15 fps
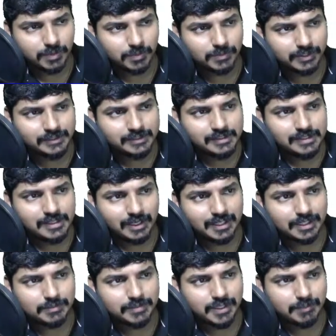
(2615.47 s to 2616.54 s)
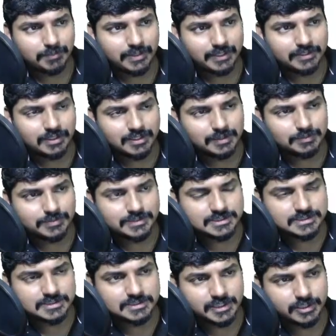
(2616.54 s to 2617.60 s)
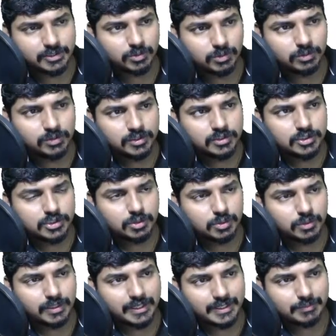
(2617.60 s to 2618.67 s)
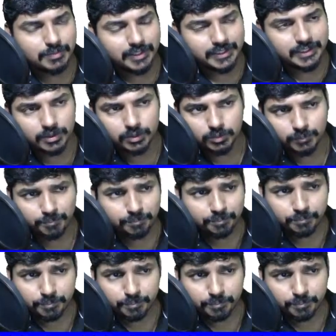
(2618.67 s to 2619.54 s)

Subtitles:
Okay, and let me apply the limits 0 to a by 2